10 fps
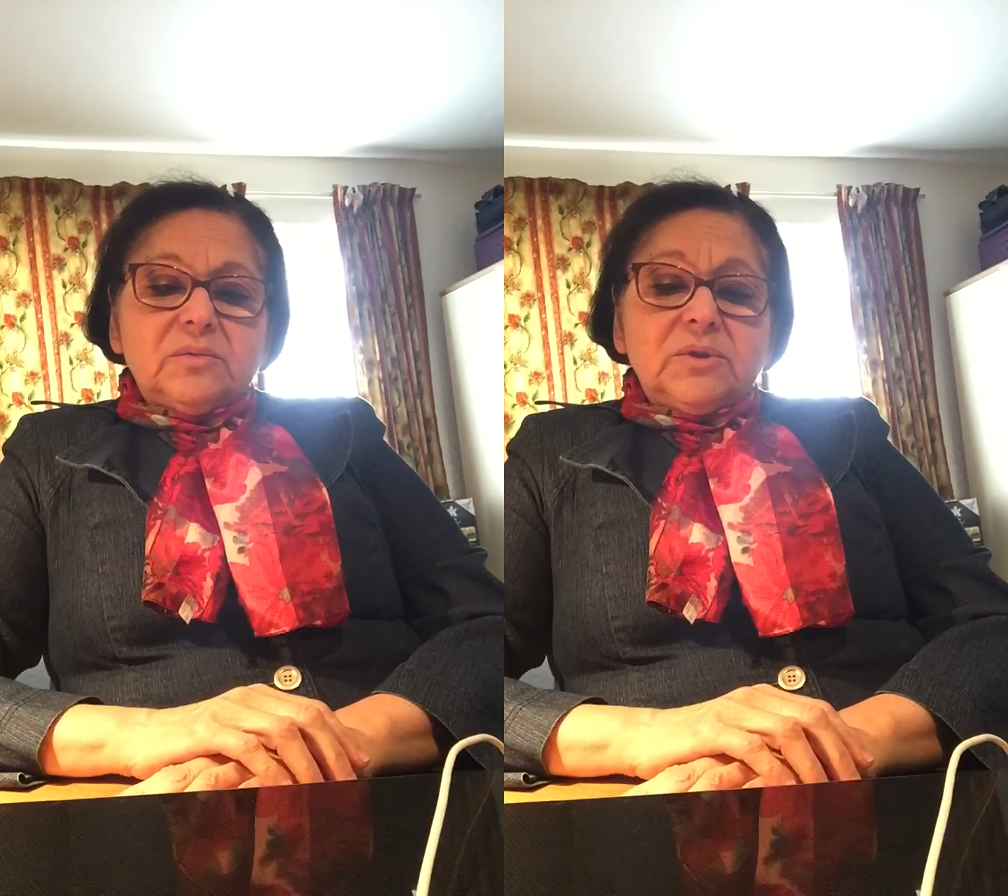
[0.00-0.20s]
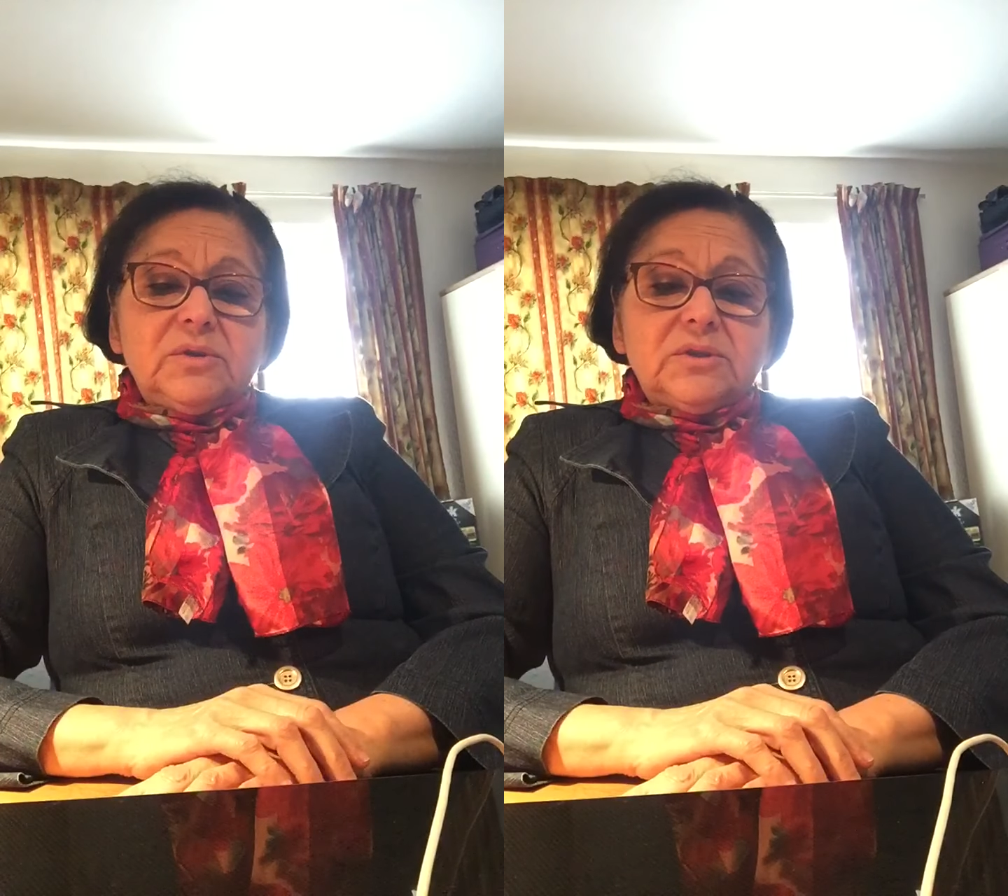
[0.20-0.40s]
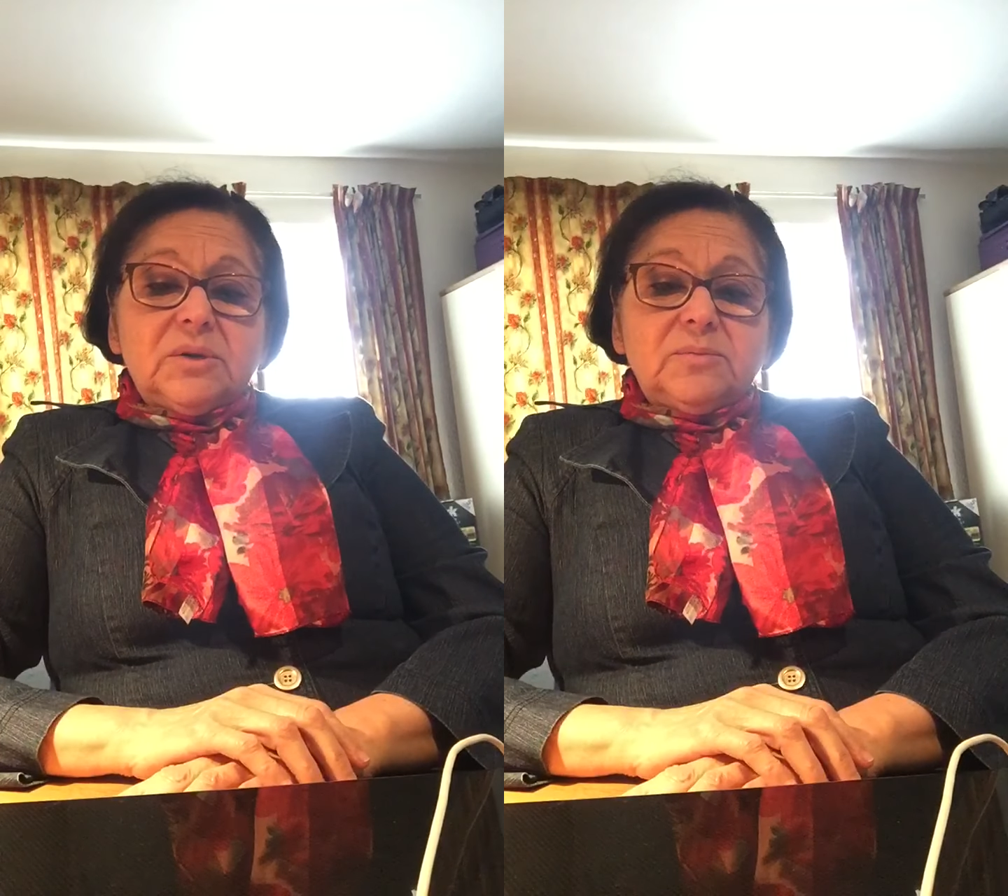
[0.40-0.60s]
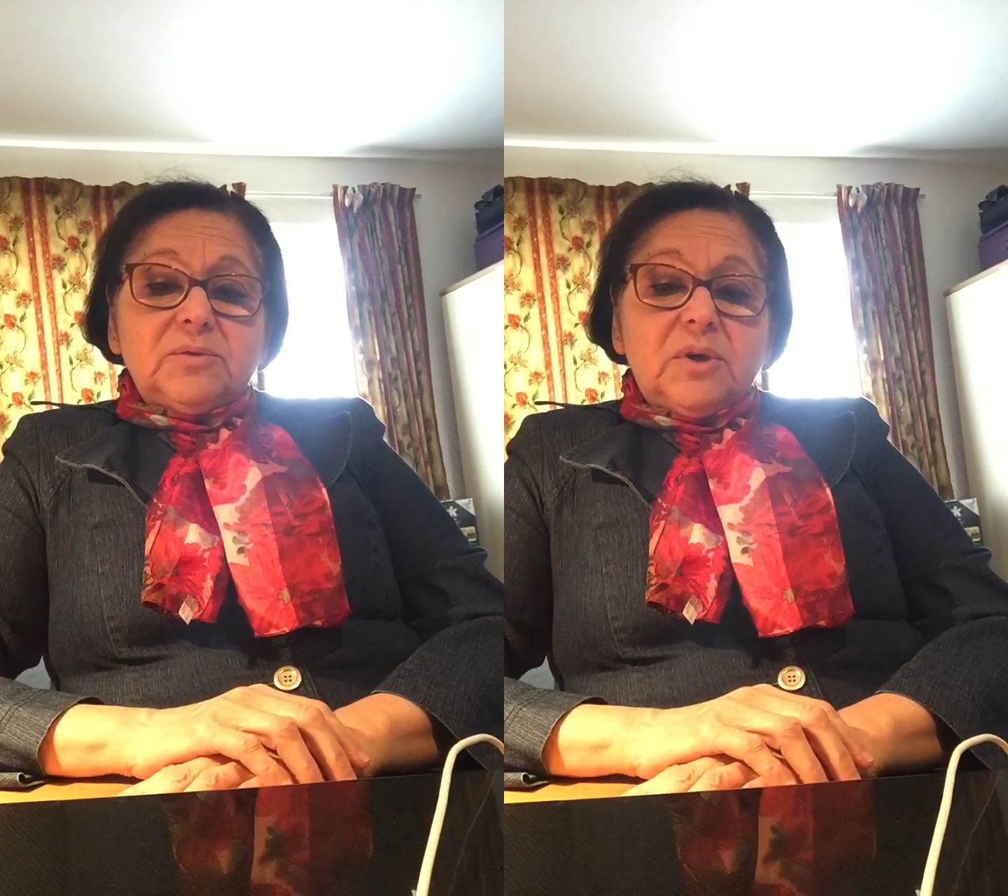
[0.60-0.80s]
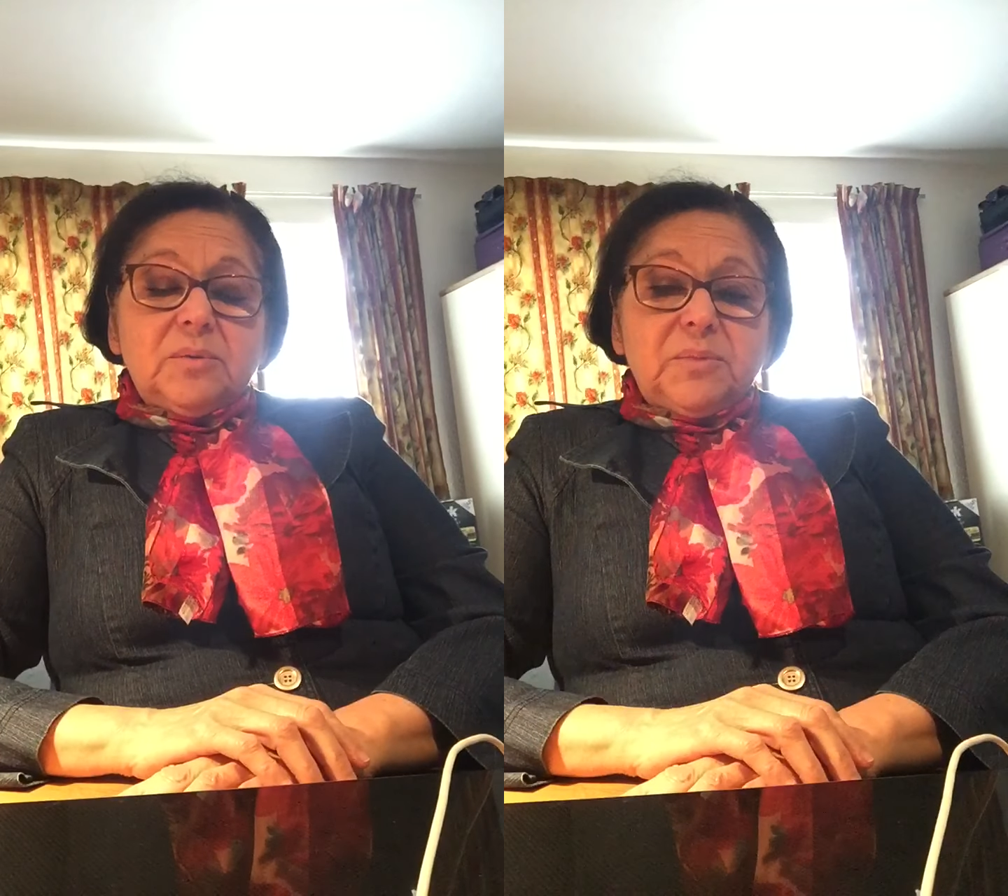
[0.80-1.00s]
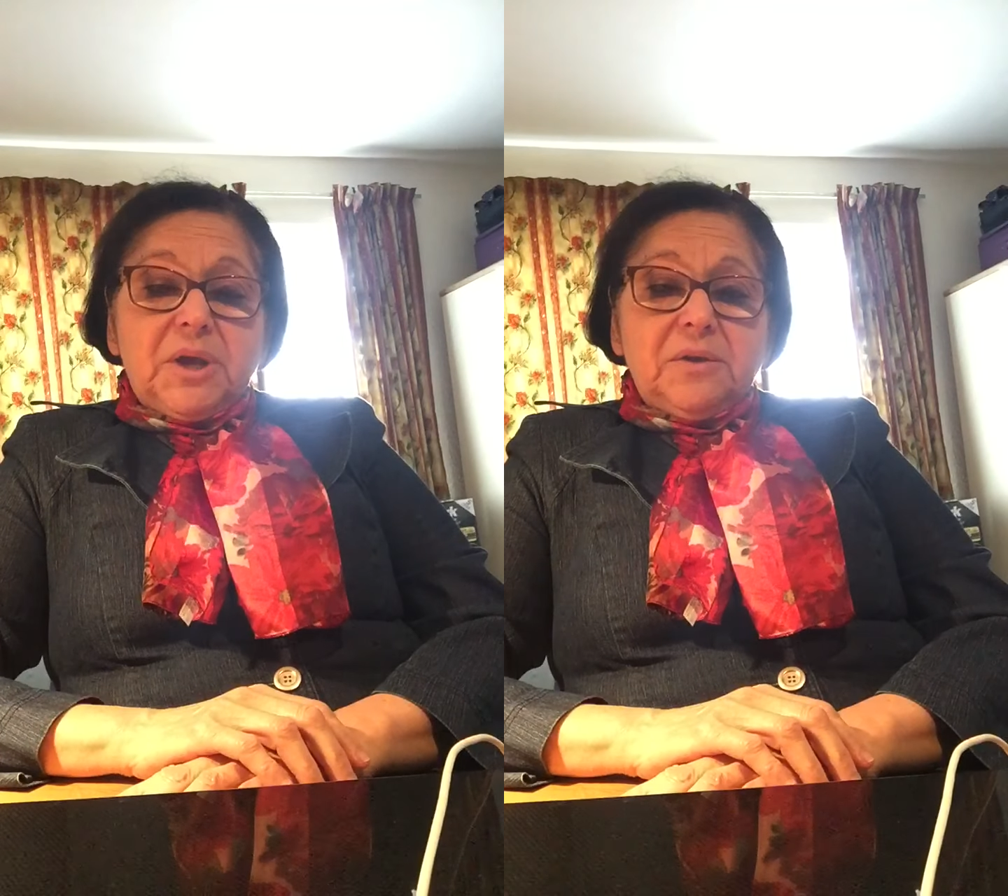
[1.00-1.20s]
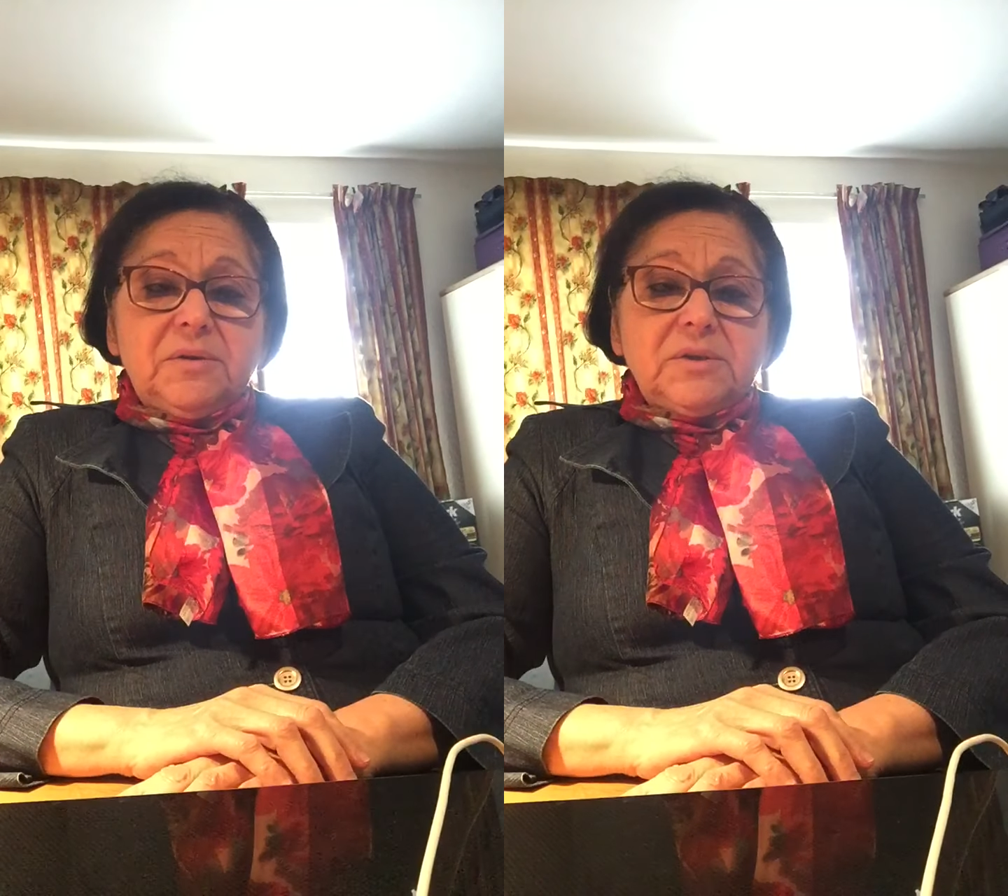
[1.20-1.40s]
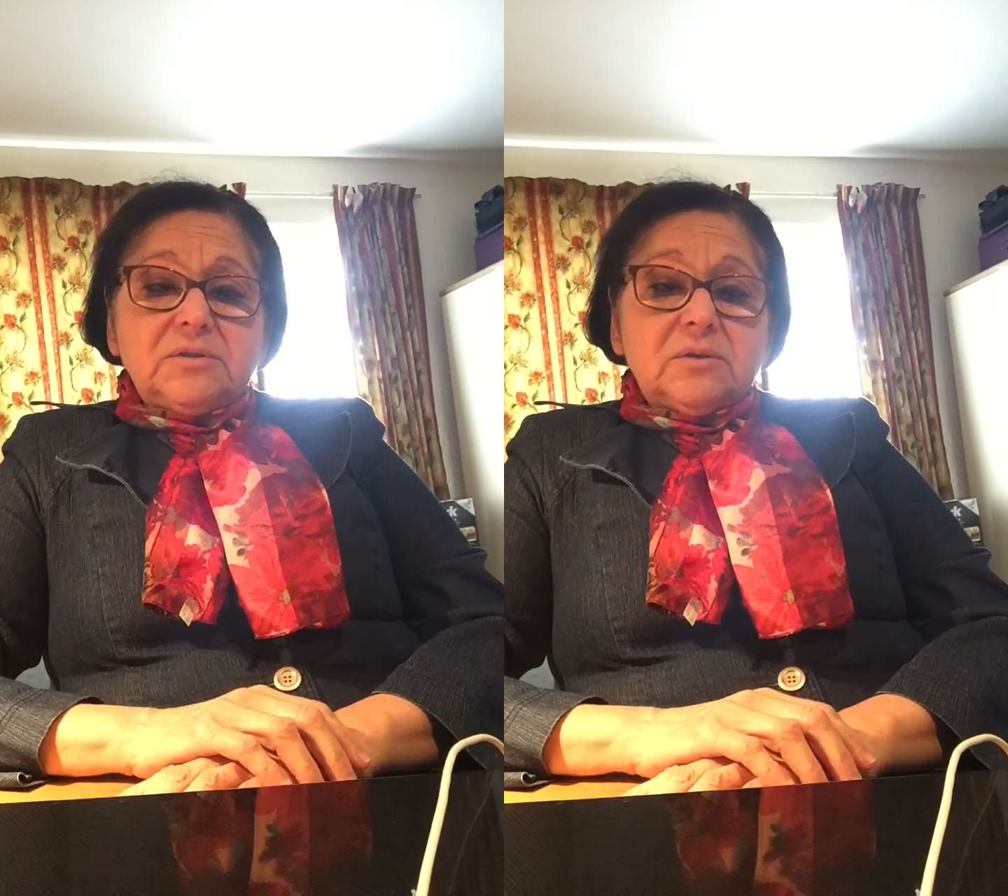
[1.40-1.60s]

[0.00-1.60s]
We looked up to our parents